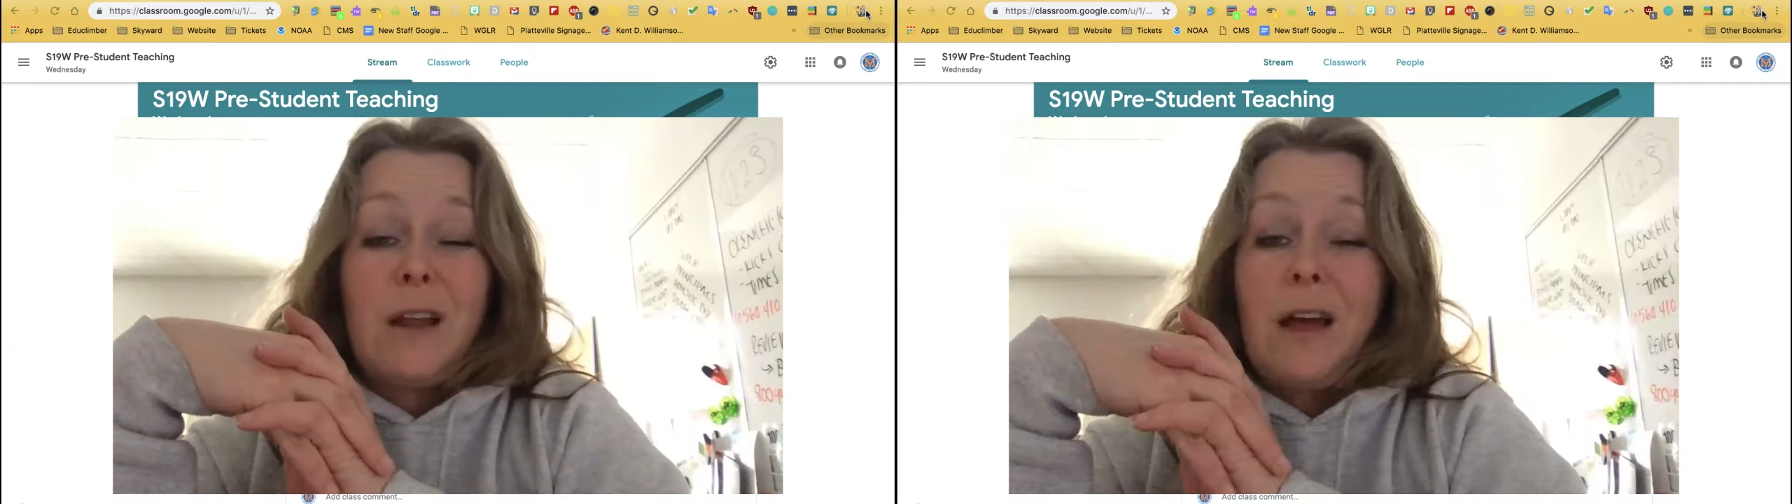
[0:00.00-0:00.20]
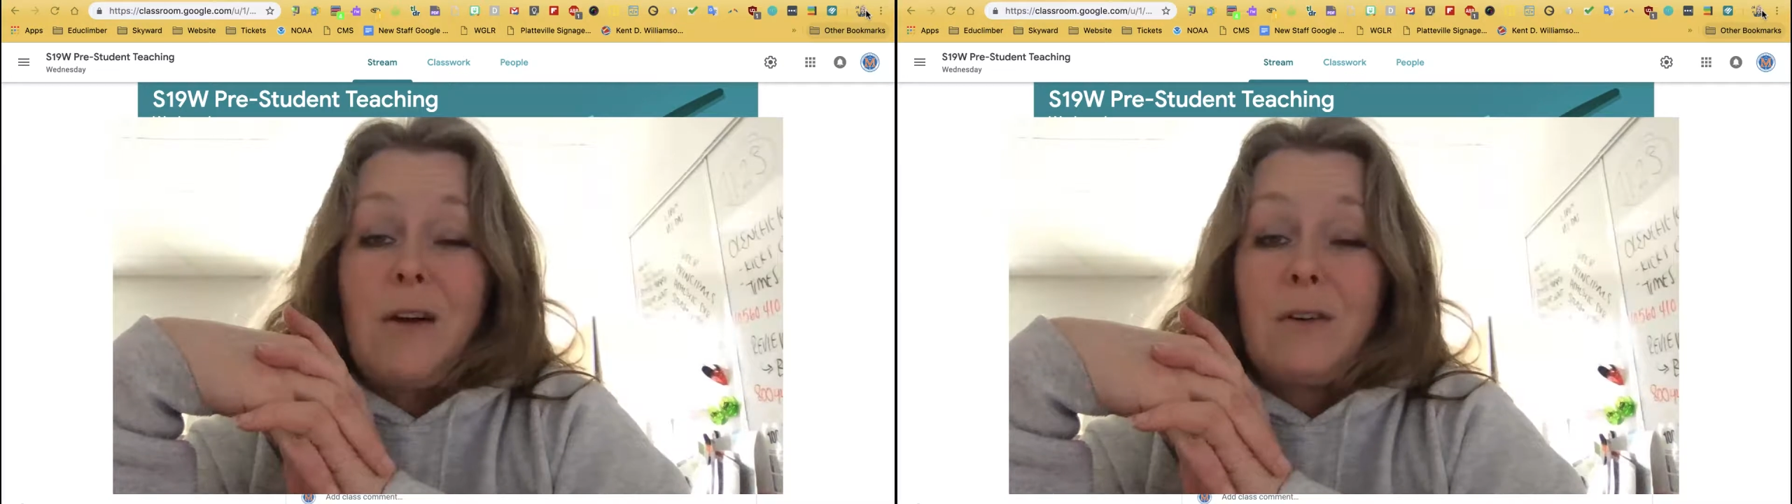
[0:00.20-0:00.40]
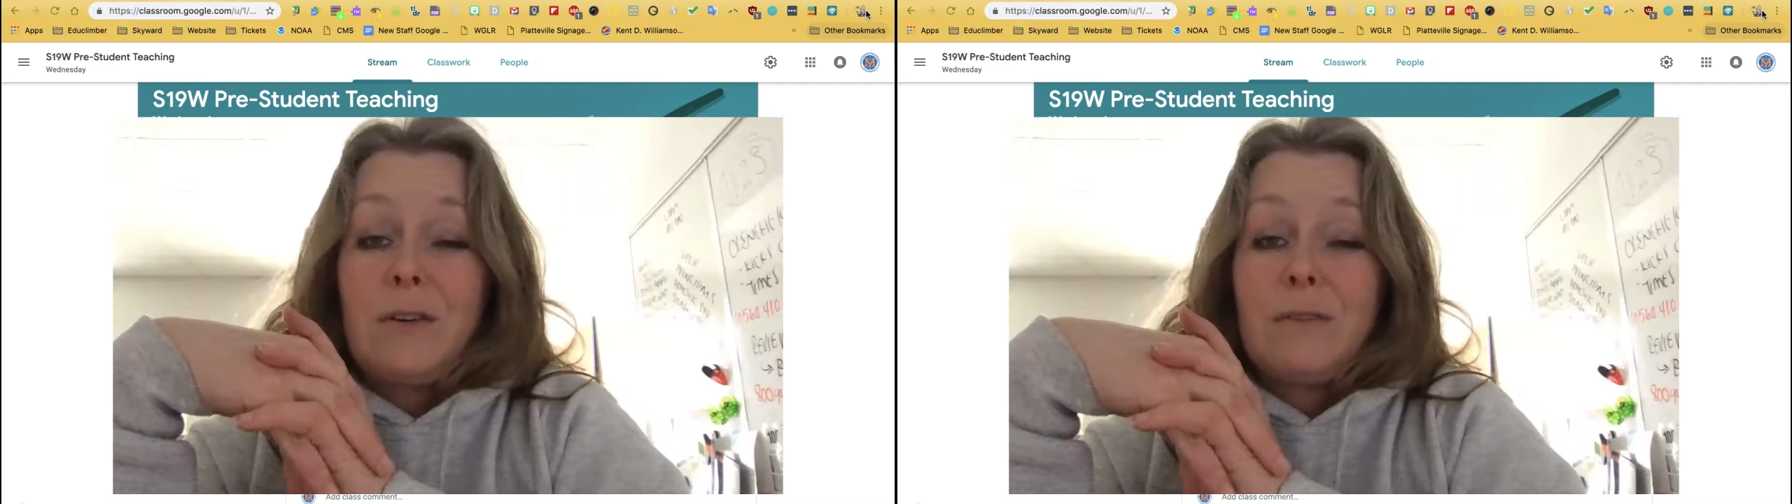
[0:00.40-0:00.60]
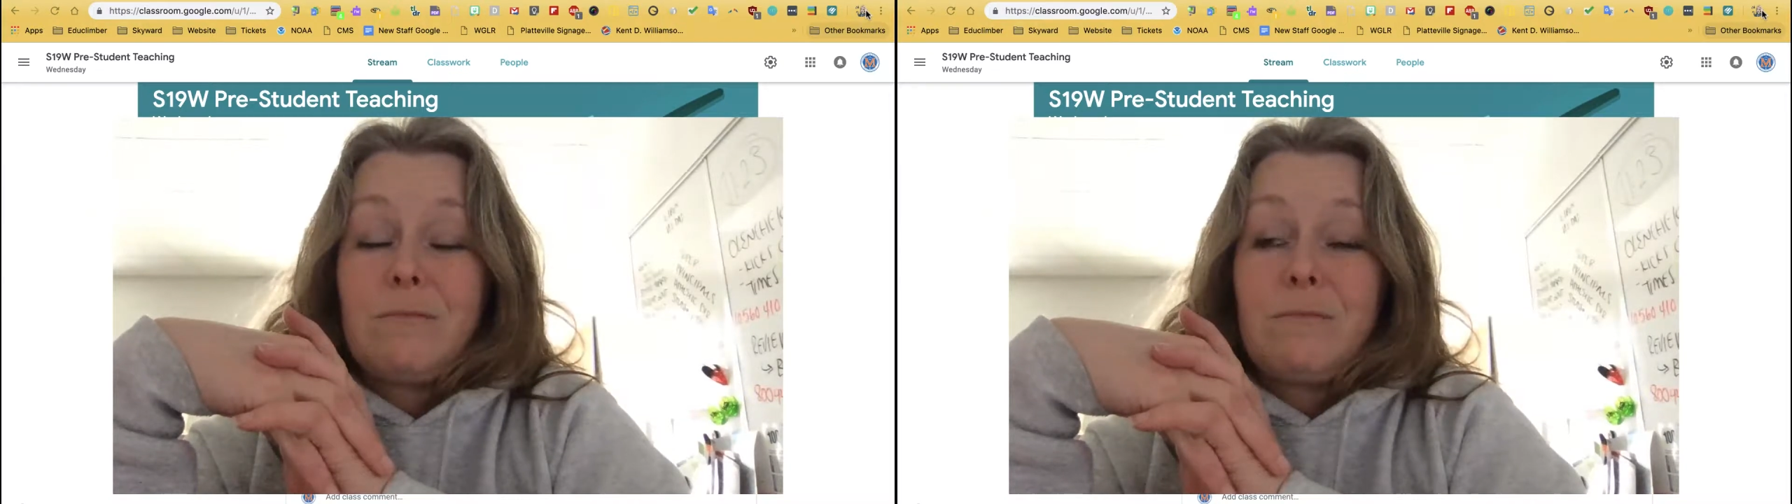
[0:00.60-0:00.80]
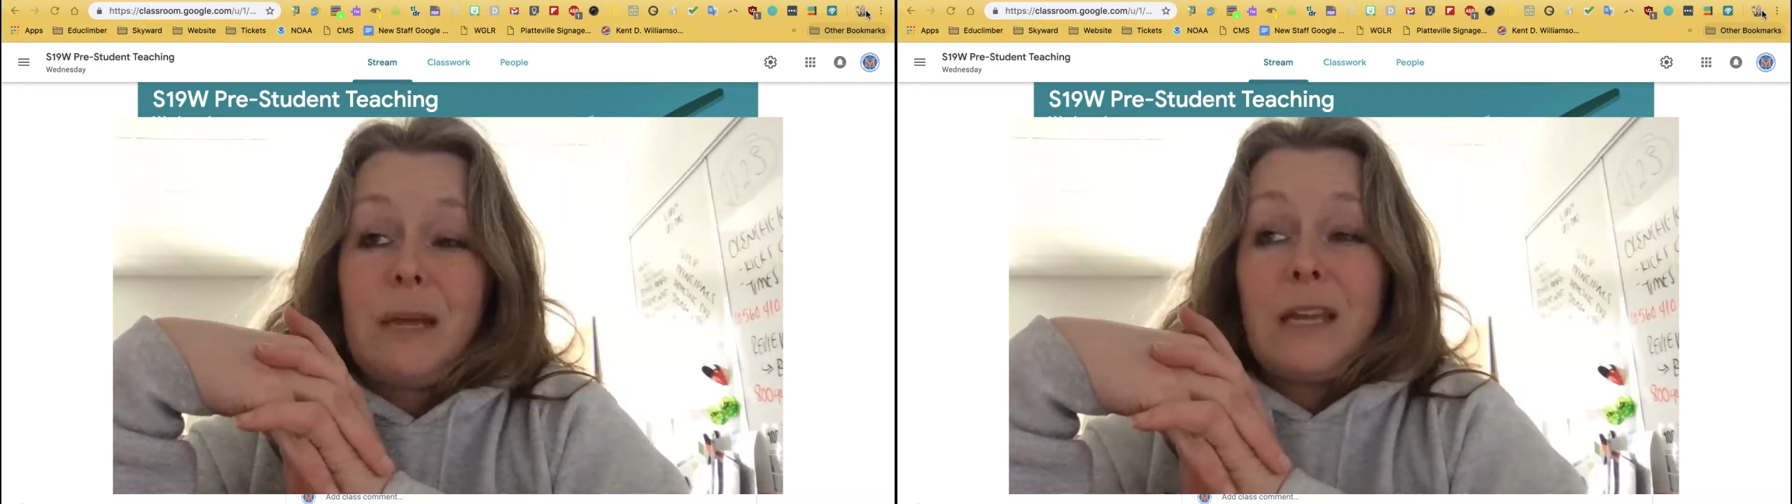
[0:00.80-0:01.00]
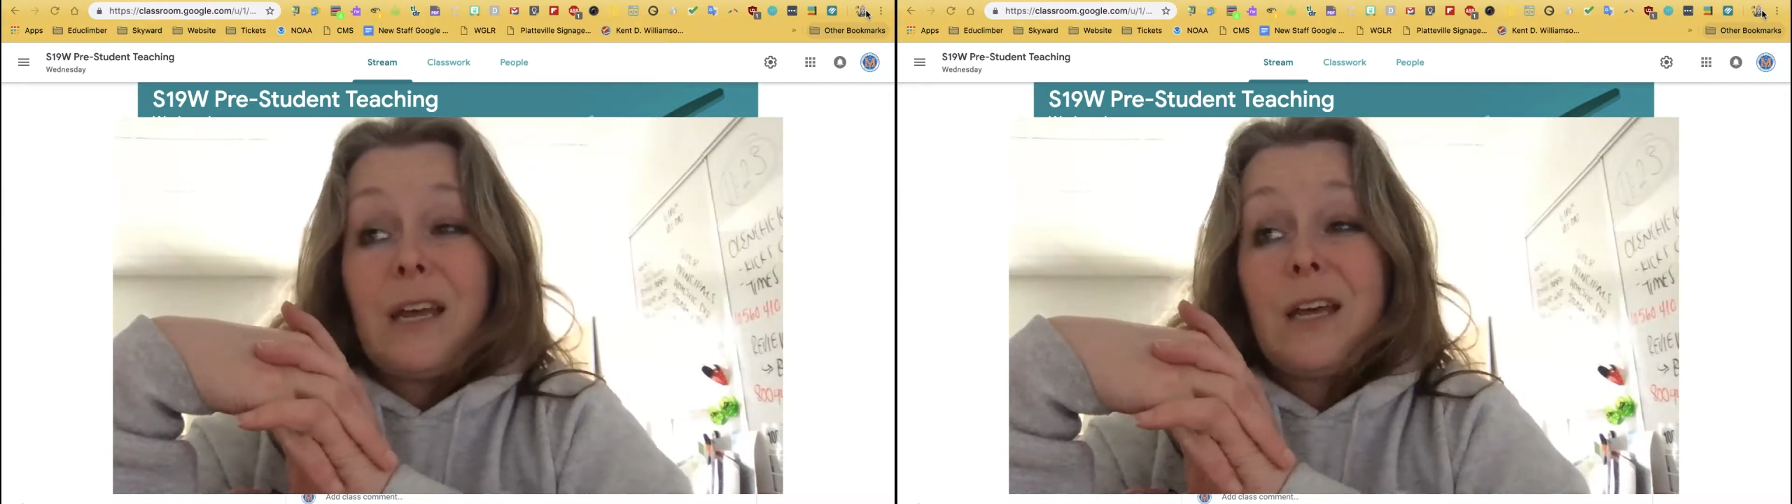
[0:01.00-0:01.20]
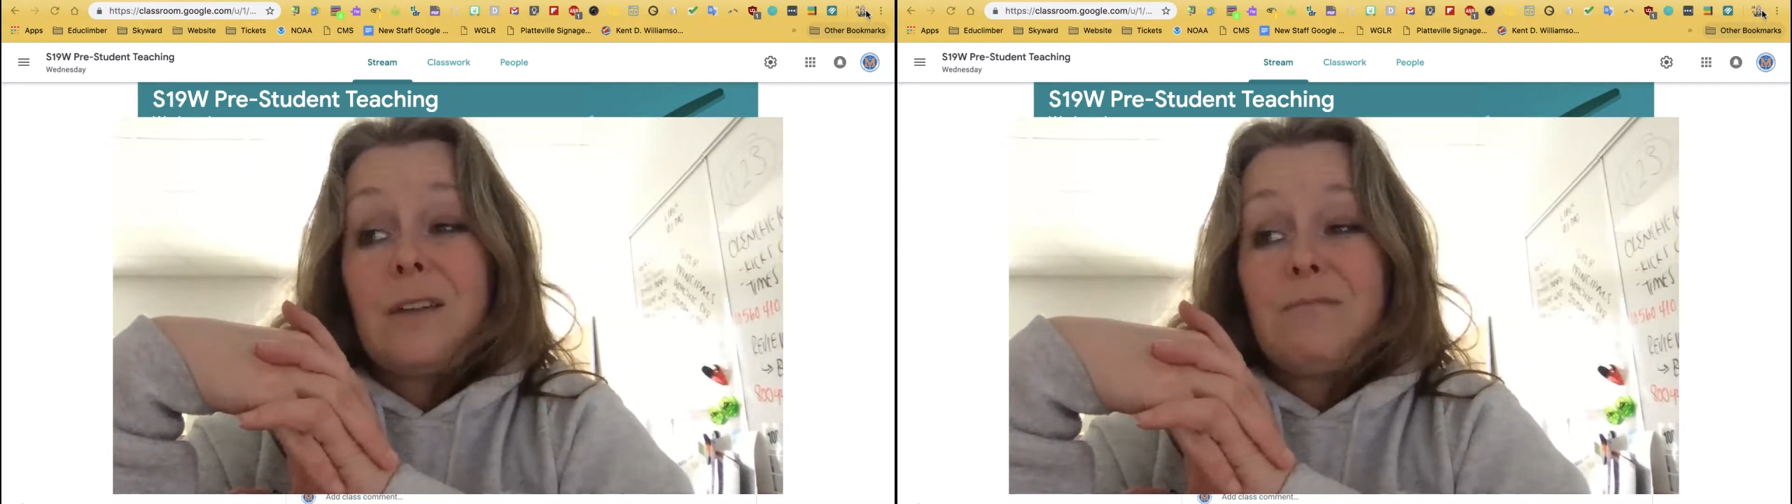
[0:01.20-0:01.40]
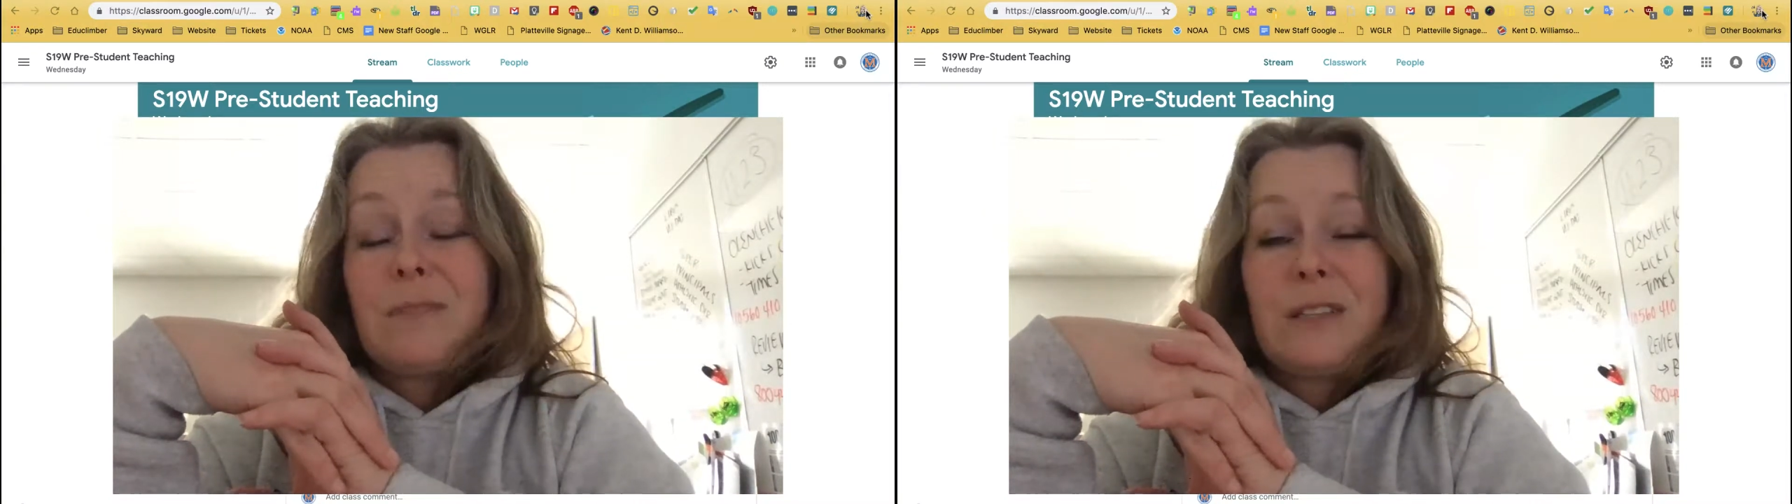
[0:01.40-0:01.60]
it out or make it
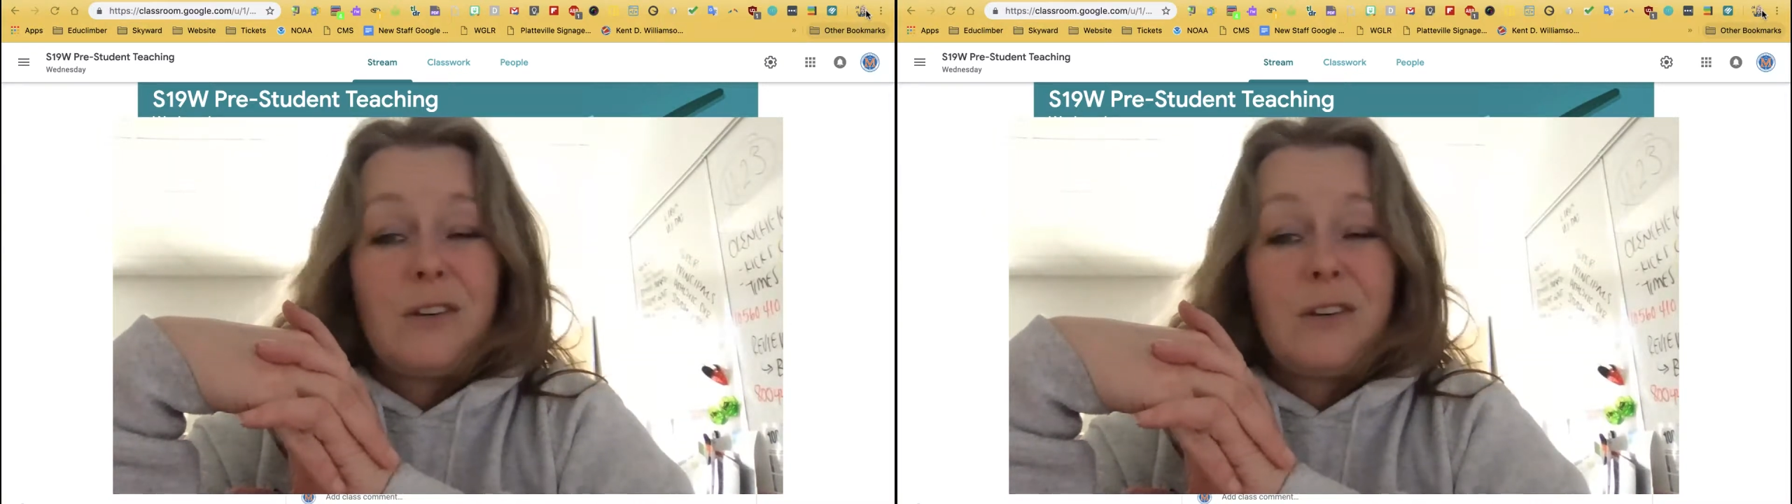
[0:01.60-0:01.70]
up.